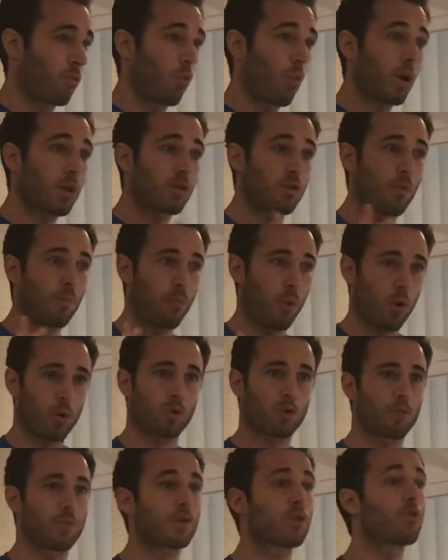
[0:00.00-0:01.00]
What's the
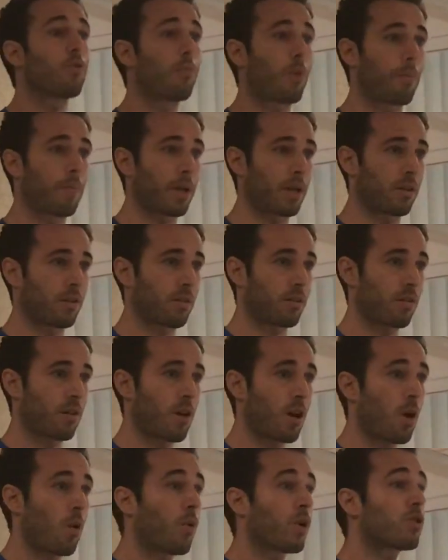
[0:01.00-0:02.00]
point to be Superman?
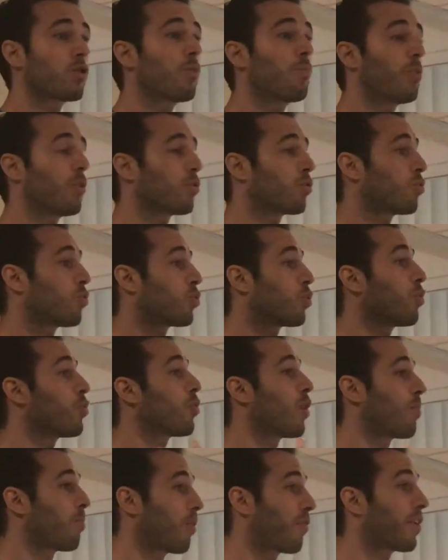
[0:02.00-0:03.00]
What's the point to show
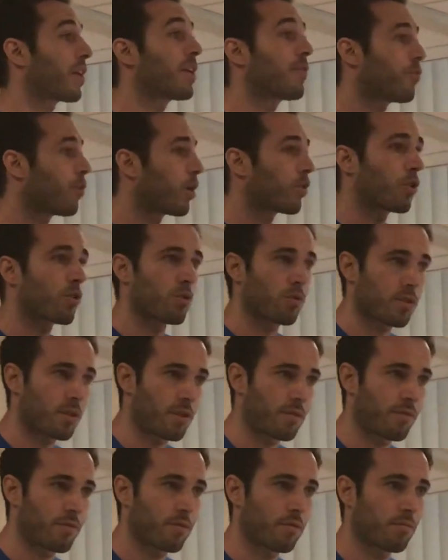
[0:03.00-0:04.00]
you are perfect if you are not
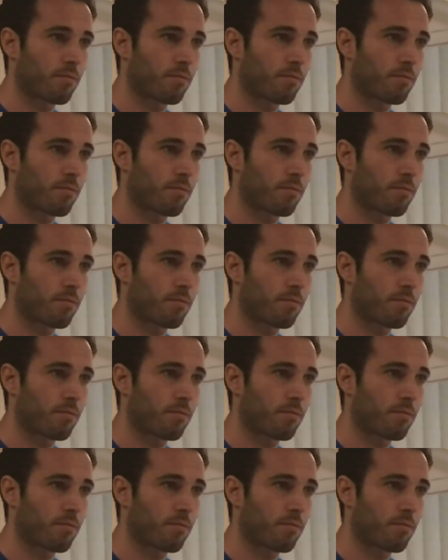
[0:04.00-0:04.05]
yourself?